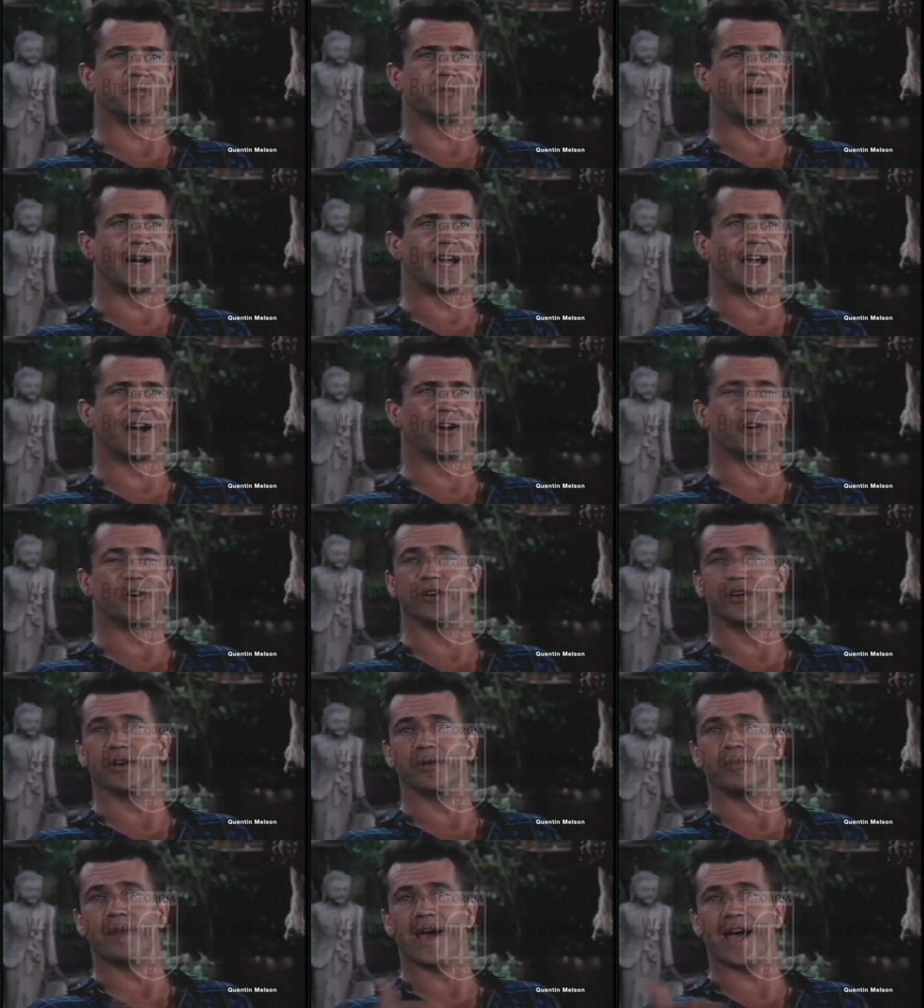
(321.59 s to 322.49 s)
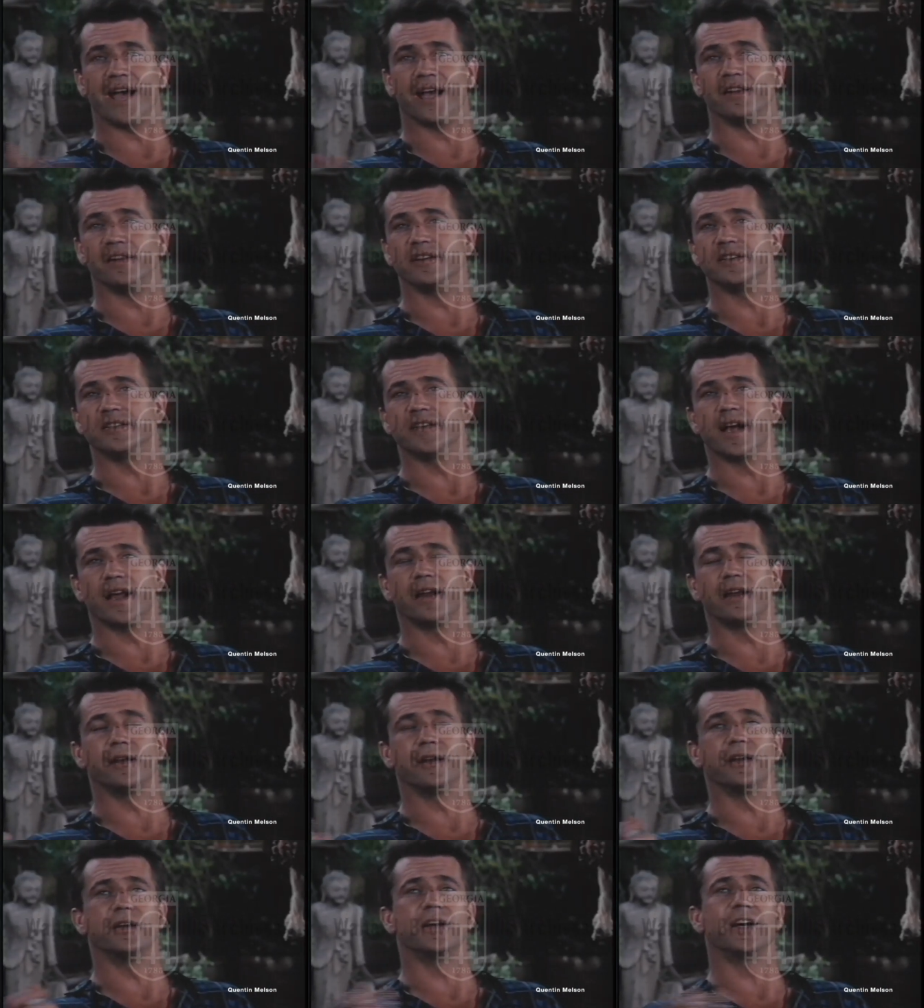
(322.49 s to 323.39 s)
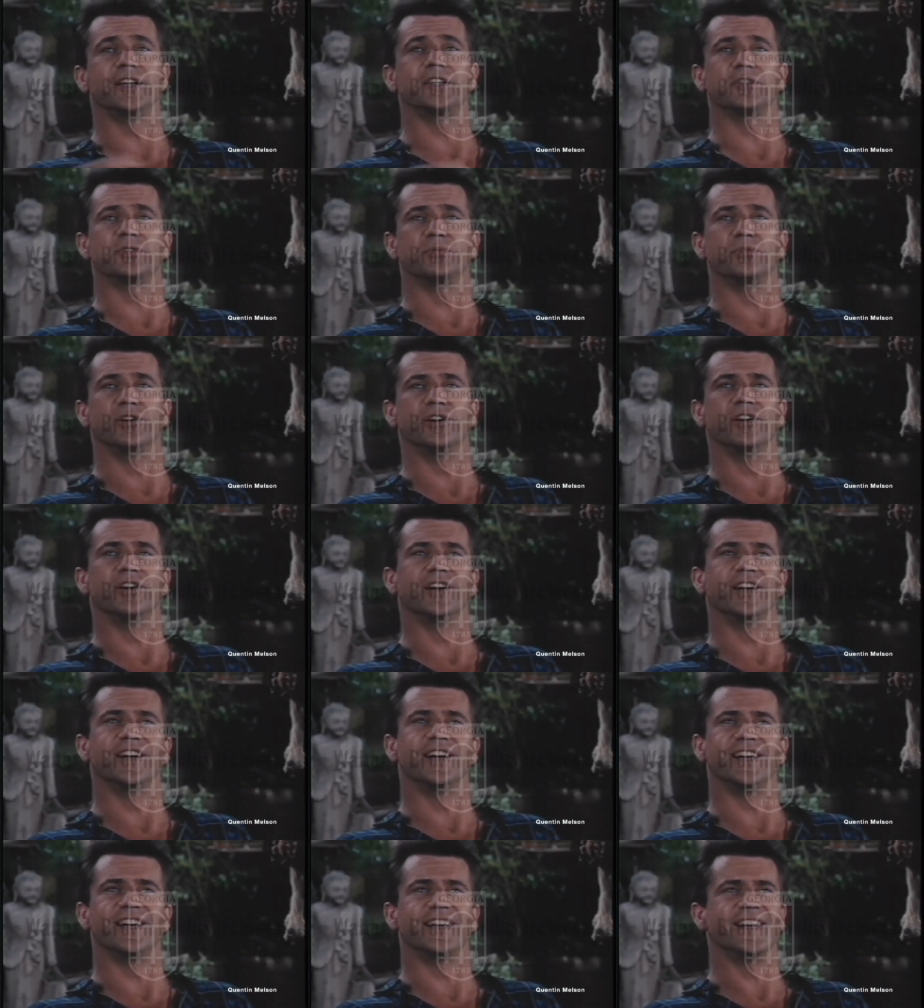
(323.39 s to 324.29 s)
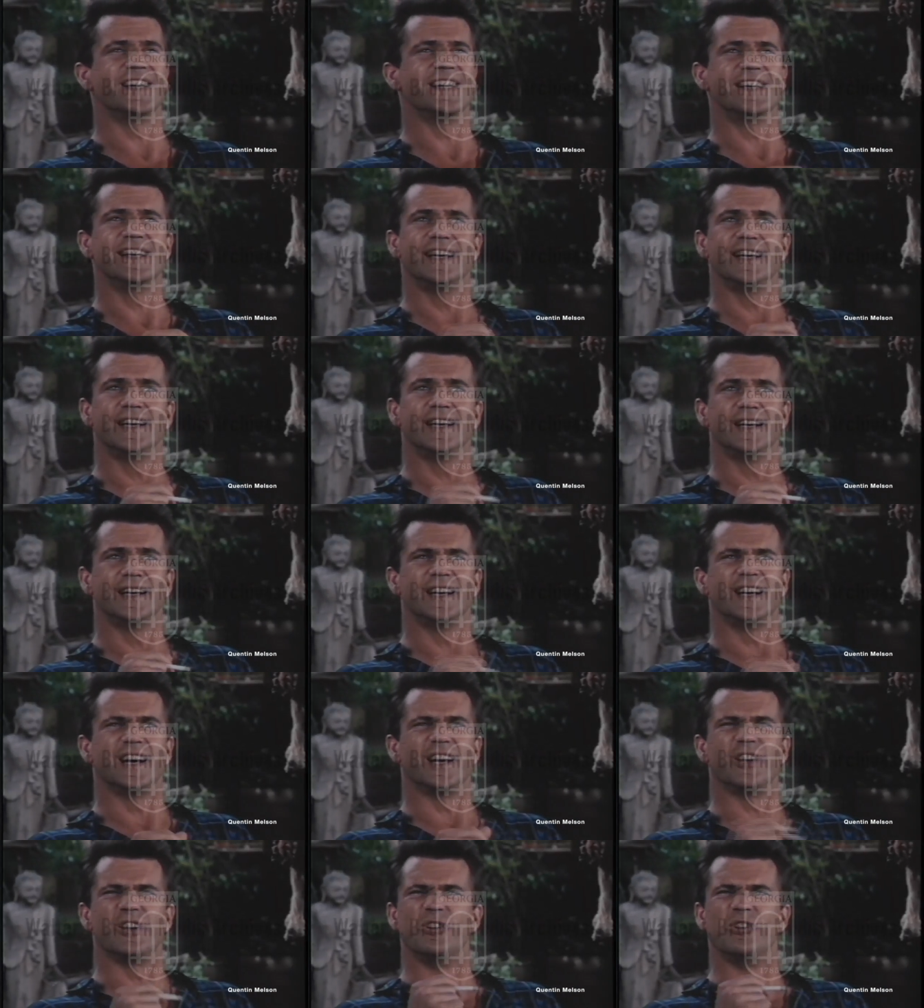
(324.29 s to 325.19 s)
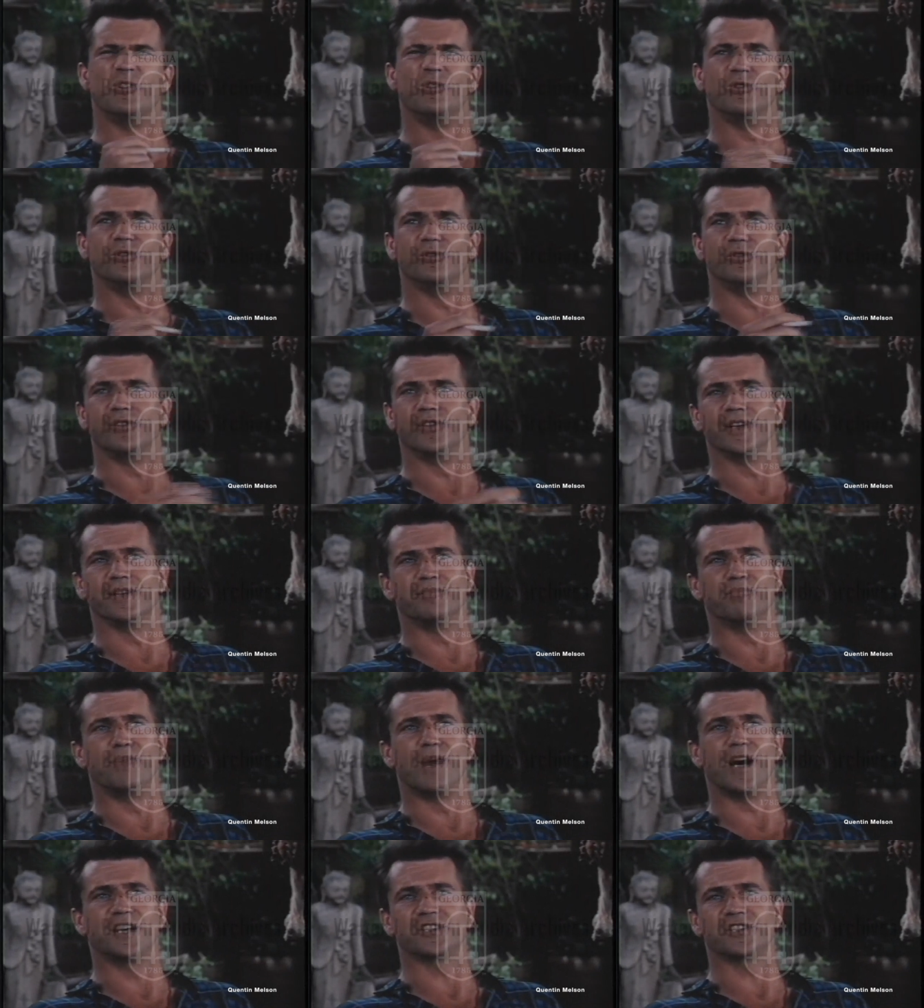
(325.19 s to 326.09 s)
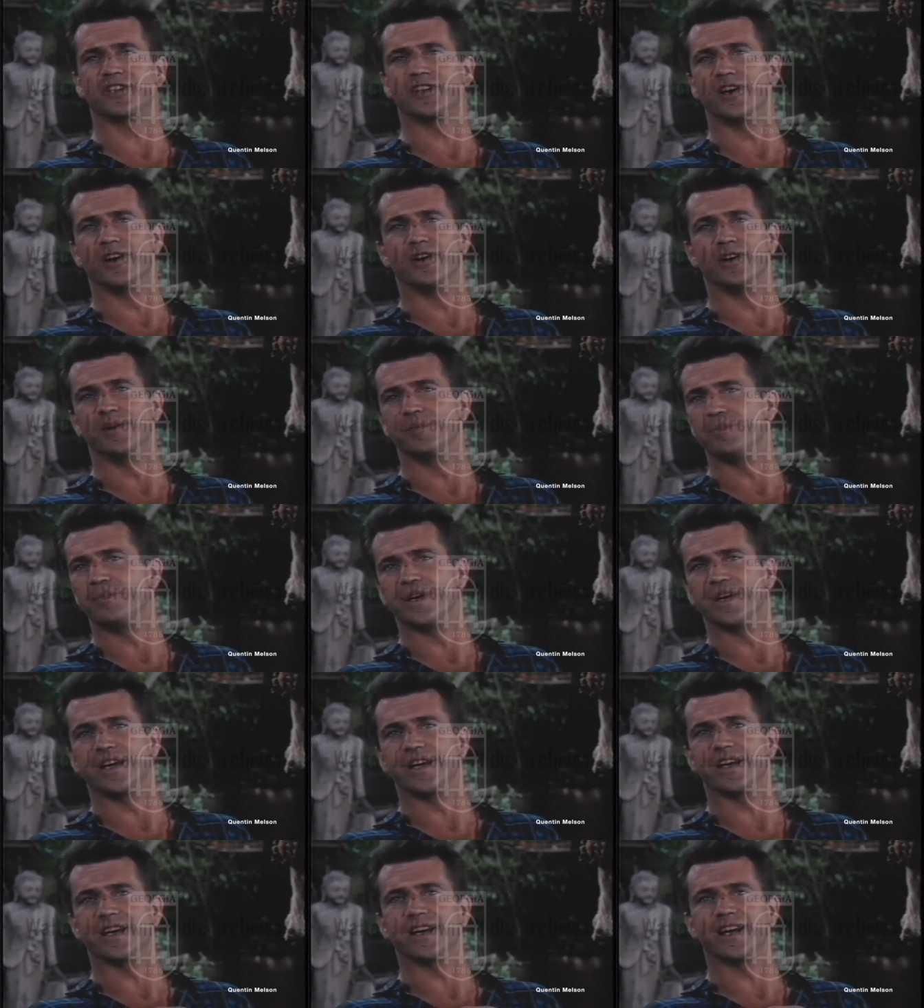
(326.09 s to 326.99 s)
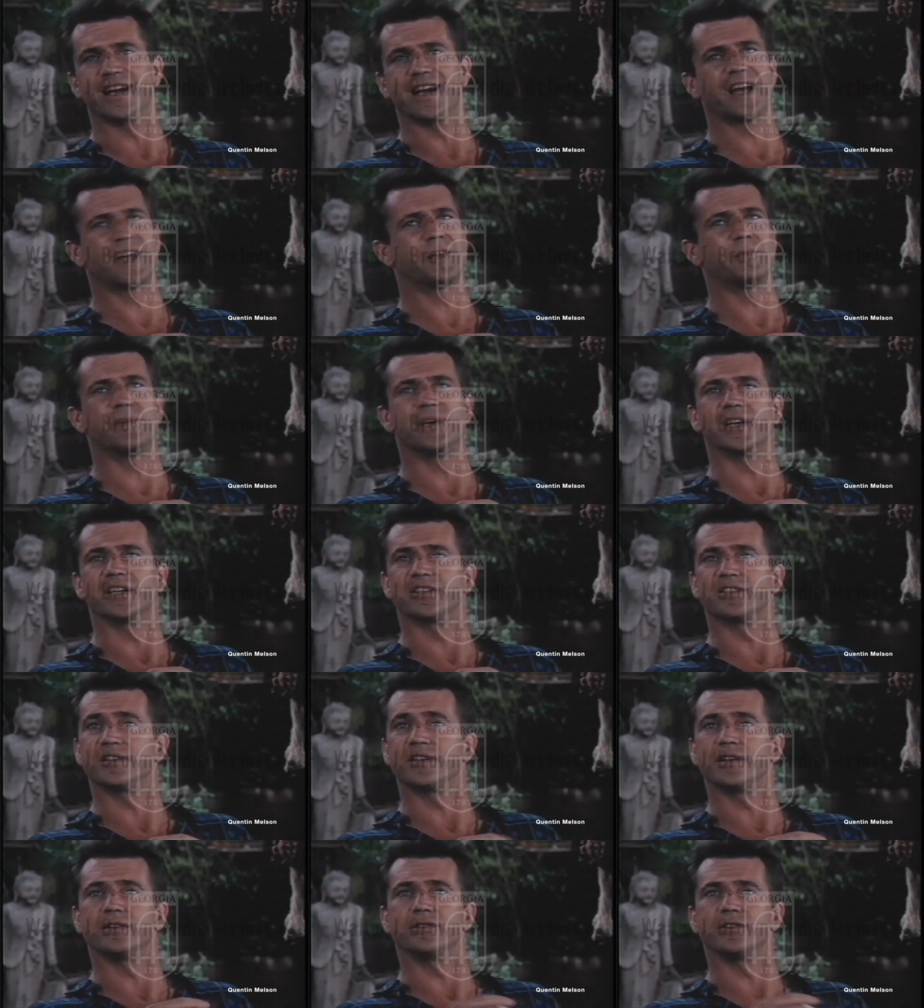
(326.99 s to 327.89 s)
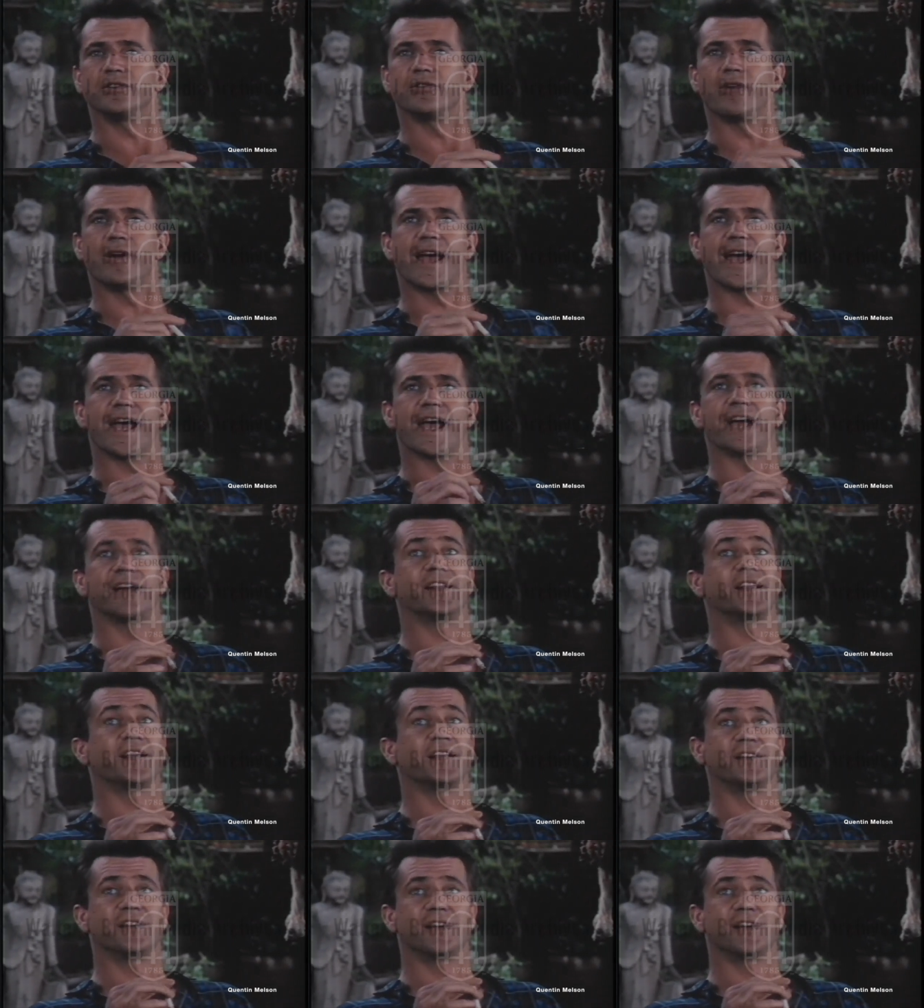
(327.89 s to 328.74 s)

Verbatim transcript: by how good or bad their Saturday nights were, and I I knew that Moscow and Peking had to be a stone drag at that